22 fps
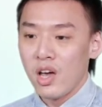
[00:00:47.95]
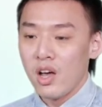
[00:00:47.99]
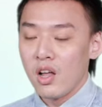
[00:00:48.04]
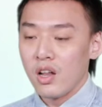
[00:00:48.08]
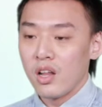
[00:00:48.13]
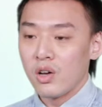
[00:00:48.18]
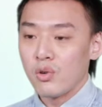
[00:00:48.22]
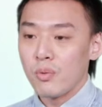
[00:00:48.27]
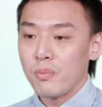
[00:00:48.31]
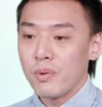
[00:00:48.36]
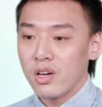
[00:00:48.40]

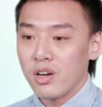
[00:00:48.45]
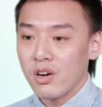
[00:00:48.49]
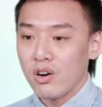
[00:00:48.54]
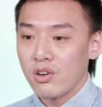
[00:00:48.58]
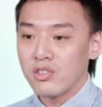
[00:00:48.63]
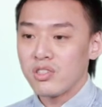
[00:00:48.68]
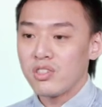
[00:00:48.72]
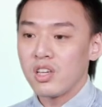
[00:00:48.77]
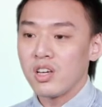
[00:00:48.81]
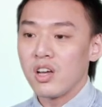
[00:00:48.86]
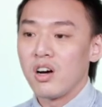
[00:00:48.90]
that will be
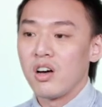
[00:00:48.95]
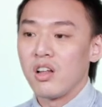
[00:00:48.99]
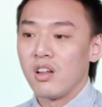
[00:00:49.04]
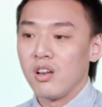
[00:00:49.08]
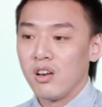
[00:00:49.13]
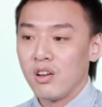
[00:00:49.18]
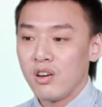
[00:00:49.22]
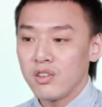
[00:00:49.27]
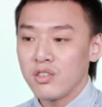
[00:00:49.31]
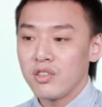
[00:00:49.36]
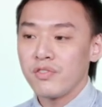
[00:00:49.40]
costing a
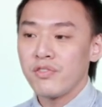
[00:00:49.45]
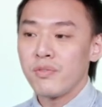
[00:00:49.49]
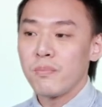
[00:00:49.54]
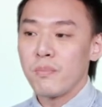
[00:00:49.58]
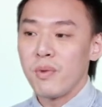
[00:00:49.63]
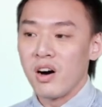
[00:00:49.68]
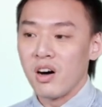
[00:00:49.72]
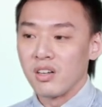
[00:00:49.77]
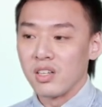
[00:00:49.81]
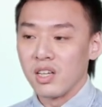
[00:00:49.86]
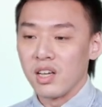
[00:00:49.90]
lot of
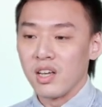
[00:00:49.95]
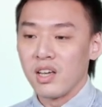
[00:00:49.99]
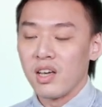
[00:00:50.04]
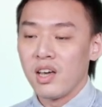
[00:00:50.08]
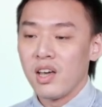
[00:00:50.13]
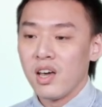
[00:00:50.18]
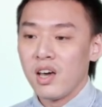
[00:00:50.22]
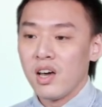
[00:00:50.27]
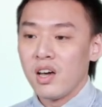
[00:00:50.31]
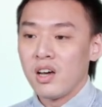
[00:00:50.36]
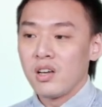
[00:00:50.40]
money.
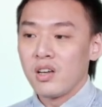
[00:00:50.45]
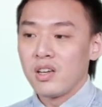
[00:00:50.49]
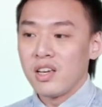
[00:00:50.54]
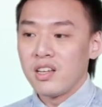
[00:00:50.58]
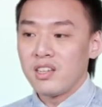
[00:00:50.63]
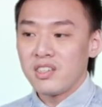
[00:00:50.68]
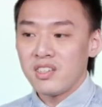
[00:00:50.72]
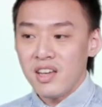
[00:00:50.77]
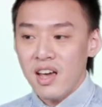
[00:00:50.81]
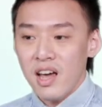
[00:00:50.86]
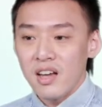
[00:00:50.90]

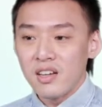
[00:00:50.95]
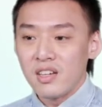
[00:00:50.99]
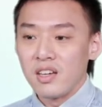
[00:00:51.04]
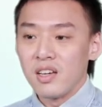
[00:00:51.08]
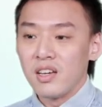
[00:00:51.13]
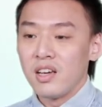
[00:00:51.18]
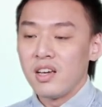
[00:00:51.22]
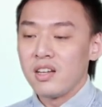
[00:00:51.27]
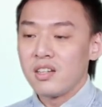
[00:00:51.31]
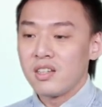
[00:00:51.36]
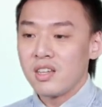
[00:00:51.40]
Instead,
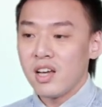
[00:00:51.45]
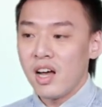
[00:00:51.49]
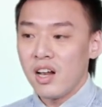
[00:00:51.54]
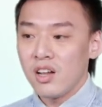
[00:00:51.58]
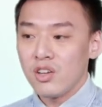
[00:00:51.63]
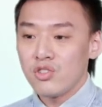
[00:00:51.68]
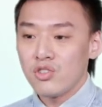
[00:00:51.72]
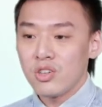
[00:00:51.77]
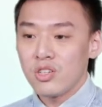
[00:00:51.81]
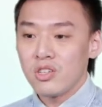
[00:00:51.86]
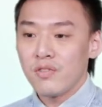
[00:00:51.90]

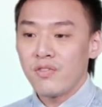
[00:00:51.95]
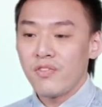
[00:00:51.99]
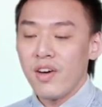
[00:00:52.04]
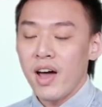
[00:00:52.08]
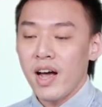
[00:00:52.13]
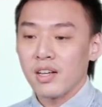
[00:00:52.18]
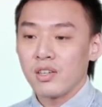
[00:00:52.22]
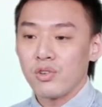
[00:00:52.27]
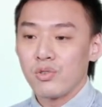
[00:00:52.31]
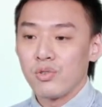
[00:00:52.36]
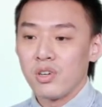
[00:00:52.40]
intelligent
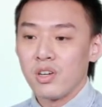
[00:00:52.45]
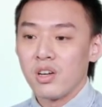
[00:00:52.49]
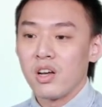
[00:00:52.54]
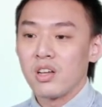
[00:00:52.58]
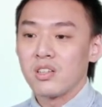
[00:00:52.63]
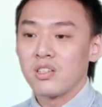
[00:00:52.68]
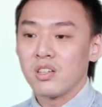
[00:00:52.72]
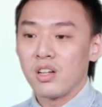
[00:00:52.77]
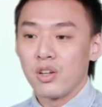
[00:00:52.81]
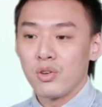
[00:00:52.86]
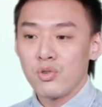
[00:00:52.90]
factory
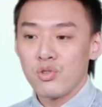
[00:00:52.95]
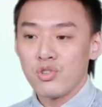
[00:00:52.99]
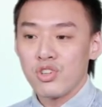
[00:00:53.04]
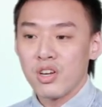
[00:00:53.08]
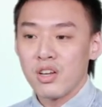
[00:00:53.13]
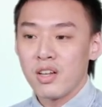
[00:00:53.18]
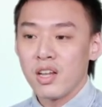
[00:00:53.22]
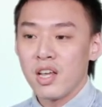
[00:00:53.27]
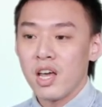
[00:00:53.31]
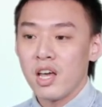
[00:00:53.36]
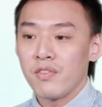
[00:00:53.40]

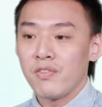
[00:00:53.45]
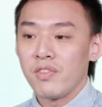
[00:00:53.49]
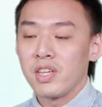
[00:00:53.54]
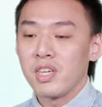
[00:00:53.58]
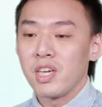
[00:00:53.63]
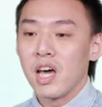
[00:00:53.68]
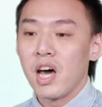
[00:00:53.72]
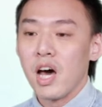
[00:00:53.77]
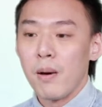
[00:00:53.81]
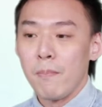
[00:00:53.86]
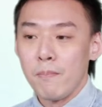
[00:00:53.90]
solutions have
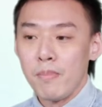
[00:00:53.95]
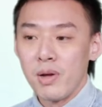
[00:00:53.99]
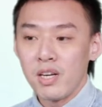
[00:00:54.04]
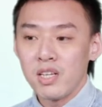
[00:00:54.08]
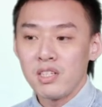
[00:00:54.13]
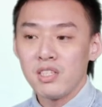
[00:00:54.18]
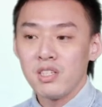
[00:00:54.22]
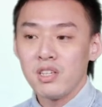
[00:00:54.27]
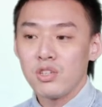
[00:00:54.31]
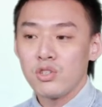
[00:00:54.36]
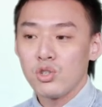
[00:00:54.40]
the
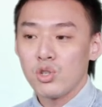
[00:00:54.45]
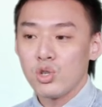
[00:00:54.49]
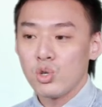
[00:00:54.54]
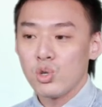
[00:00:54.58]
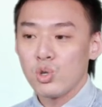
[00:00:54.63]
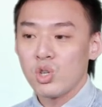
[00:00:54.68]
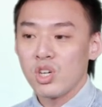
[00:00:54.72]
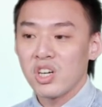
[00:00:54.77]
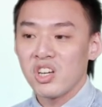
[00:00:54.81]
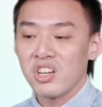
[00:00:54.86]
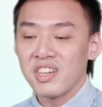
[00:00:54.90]
ability
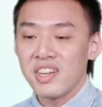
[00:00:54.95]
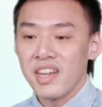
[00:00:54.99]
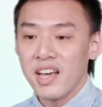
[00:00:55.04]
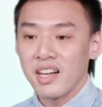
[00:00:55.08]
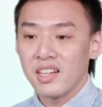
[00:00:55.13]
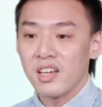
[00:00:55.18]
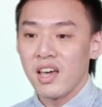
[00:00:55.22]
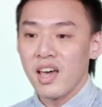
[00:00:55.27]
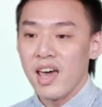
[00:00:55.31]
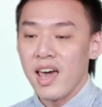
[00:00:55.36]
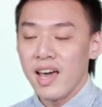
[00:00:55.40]
to
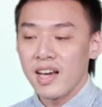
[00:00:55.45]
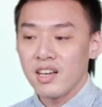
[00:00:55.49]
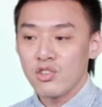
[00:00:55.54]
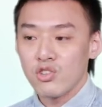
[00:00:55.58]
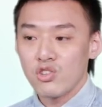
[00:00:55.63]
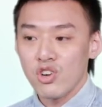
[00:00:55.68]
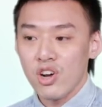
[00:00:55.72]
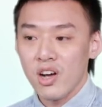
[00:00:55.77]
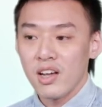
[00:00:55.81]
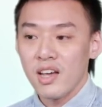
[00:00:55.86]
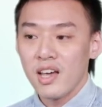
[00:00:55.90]
connect
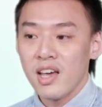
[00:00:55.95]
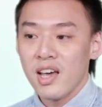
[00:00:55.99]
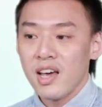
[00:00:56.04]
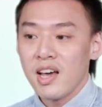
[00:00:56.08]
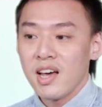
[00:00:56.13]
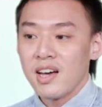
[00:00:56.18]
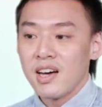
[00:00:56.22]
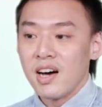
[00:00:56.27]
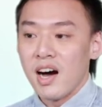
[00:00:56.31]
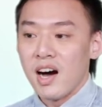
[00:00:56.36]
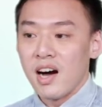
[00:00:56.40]
extra
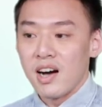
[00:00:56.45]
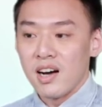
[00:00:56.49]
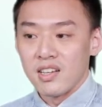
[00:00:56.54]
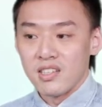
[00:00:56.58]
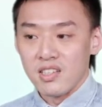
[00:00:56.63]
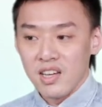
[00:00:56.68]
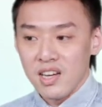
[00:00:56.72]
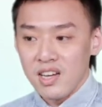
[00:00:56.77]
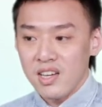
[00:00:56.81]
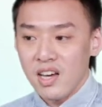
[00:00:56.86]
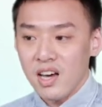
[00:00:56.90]

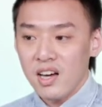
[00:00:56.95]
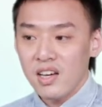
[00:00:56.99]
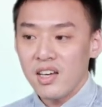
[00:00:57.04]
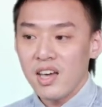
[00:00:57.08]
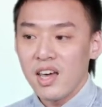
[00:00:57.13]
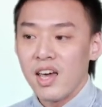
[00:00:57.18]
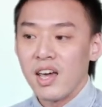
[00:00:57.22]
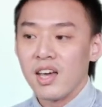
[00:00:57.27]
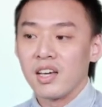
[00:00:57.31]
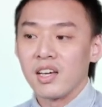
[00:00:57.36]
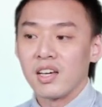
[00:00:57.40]
data
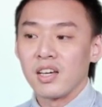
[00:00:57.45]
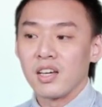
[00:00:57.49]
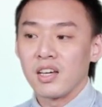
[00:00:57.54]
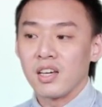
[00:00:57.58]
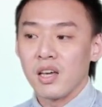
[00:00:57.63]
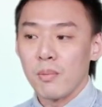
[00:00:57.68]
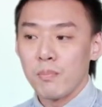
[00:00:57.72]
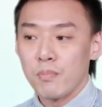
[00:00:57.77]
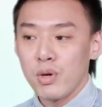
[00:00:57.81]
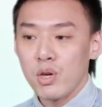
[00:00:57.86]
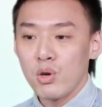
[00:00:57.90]
and
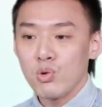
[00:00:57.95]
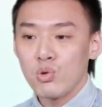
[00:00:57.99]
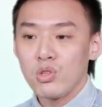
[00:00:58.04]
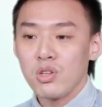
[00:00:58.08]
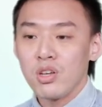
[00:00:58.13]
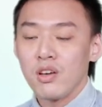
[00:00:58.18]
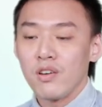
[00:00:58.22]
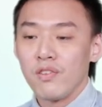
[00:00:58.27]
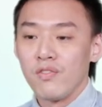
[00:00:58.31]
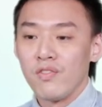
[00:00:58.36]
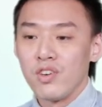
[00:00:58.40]
compute,
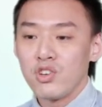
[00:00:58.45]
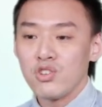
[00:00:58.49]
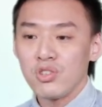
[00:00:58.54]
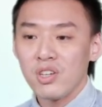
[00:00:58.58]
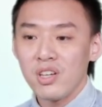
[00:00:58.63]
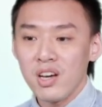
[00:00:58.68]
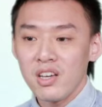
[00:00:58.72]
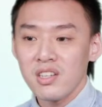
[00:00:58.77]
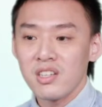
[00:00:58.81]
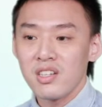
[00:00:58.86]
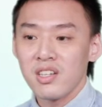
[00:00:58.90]

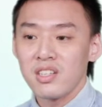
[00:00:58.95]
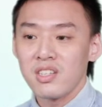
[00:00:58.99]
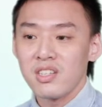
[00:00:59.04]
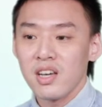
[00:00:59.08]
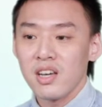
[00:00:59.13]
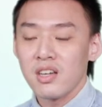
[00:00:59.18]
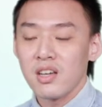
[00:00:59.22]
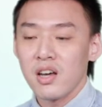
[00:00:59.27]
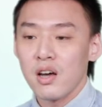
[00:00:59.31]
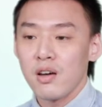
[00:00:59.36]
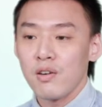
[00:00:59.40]
visualize the
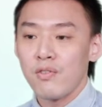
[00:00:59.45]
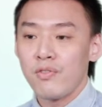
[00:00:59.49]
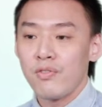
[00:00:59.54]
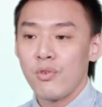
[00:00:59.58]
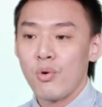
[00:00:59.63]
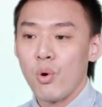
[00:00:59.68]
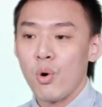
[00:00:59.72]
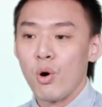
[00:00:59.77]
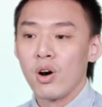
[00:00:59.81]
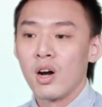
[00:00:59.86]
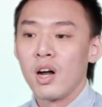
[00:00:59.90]
data
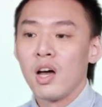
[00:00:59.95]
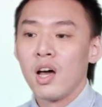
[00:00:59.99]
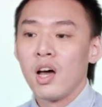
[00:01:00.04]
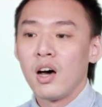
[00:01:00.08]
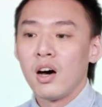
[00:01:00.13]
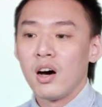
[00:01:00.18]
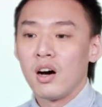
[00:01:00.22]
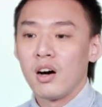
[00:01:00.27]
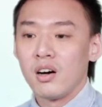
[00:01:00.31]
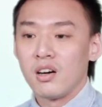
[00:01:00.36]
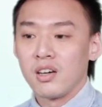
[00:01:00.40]
for
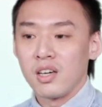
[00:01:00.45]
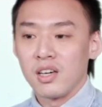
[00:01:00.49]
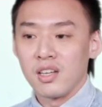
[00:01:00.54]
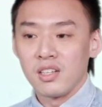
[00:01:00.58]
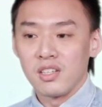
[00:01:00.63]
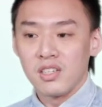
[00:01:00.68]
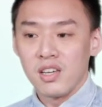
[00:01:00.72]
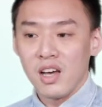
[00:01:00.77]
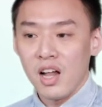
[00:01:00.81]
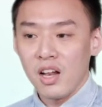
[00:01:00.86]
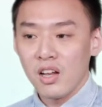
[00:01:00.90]

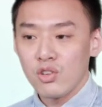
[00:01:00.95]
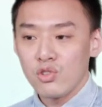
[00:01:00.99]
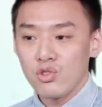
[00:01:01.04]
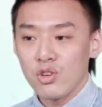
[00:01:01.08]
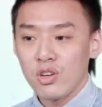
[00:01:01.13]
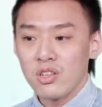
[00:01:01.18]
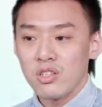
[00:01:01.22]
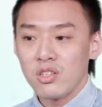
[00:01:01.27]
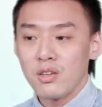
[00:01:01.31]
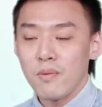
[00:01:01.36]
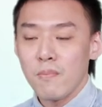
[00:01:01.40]

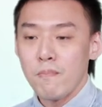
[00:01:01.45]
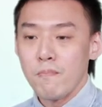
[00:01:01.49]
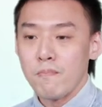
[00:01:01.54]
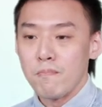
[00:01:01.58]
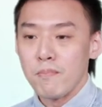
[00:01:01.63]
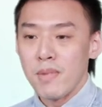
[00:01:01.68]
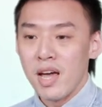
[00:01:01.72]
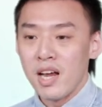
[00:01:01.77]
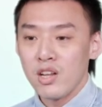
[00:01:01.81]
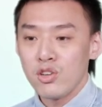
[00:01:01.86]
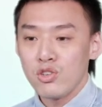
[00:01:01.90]
intelligence
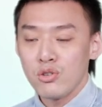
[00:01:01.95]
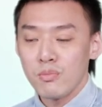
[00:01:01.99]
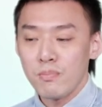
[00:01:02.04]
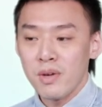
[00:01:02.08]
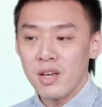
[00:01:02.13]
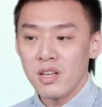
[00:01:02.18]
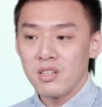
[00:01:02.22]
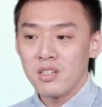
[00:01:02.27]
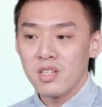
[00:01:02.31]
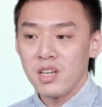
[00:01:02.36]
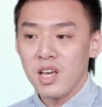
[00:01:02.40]

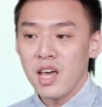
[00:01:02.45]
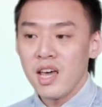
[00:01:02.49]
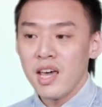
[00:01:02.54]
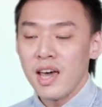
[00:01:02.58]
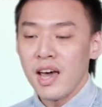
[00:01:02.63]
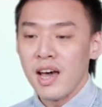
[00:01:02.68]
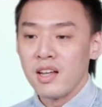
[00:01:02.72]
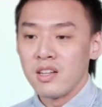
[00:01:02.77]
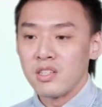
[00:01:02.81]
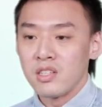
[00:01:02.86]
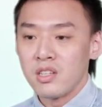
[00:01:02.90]
management
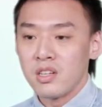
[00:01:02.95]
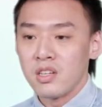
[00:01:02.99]
and